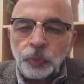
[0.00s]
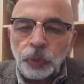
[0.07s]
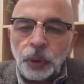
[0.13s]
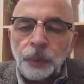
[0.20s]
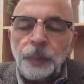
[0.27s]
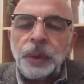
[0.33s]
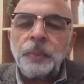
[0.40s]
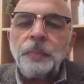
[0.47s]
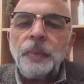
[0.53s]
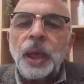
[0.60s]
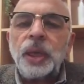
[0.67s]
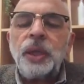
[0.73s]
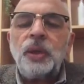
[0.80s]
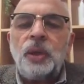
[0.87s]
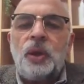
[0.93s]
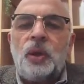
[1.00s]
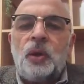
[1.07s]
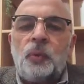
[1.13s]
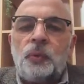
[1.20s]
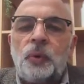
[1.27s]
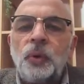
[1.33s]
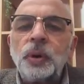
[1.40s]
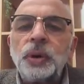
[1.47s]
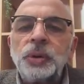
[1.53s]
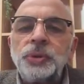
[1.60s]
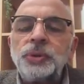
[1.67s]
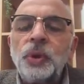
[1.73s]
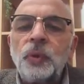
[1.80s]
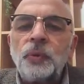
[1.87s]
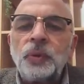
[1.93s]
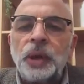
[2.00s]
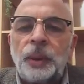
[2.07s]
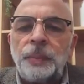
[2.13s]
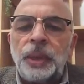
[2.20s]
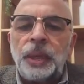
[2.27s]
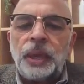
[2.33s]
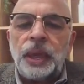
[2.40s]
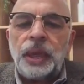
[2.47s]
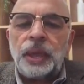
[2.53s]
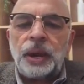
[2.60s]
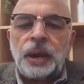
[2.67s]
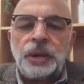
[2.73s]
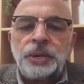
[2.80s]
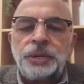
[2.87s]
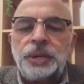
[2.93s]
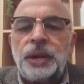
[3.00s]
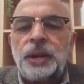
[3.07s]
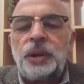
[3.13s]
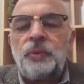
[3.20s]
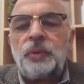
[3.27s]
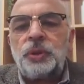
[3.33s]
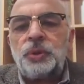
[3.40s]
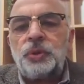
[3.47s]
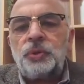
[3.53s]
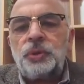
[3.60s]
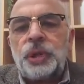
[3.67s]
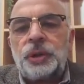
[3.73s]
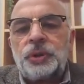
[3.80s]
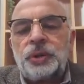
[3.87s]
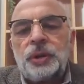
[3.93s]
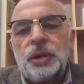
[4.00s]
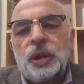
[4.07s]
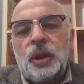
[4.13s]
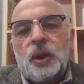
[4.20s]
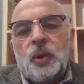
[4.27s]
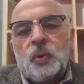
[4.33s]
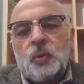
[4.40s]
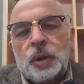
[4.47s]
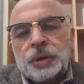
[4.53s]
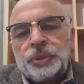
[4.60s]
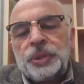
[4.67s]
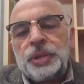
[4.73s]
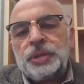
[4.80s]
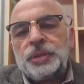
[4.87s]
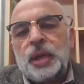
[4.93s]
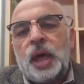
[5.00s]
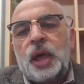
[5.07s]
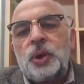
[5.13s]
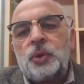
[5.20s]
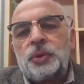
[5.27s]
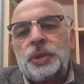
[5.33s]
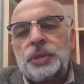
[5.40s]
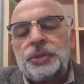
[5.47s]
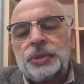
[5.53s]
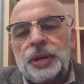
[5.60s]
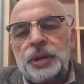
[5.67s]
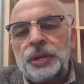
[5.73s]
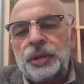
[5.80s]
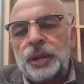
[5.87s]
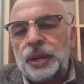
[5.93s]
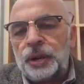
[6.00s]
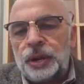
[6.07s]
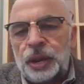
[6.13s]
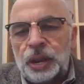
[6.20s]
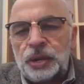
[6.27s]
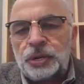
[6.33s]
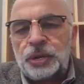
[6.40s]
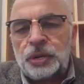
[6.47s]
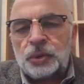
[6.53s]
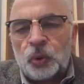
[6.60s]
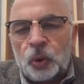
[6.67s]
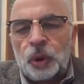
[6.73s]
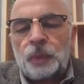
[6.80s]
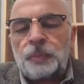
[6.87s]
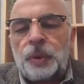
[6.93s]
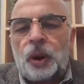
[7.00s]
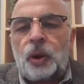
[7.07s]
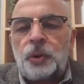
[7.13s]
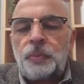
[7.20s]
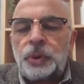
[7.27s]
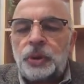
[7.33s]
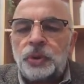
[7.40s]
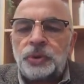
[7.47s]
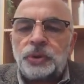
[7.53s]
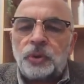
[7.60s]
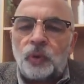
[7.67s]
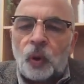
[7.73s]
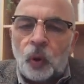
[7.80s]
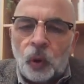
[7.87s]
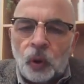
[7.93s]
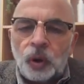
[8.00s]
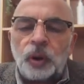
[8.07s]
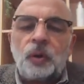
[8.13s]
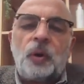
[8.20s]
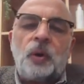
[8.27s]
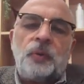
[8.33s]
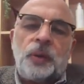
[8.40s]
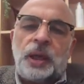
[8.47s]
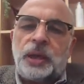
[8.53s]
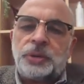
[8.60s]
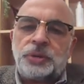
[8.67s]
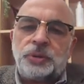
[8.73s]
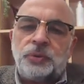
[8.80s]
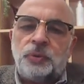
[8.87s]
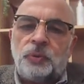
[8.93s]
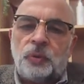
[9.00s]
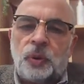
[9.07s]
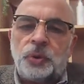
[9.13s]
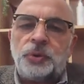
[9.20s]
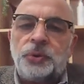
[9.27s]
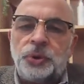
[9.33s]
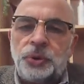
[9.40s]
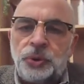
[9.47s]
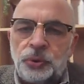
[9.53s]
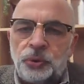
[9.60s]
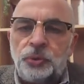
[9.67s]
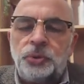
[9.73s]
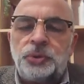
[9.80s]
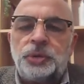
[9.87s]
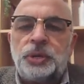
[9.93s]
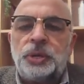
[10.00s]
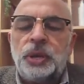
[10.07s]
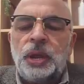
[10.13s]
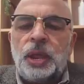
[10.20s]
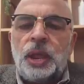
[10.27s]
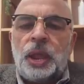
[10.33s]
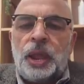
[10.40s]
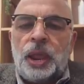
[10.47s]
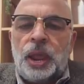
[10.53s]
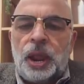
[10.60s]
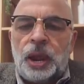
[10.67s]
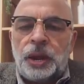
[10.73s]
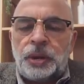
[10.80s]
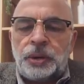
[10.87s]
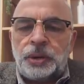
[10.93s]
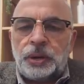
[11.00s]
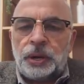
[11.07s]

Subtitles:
But my focus of coming here and sharing with you that what this Ayurveda skincare range is all about, because all of us want to use and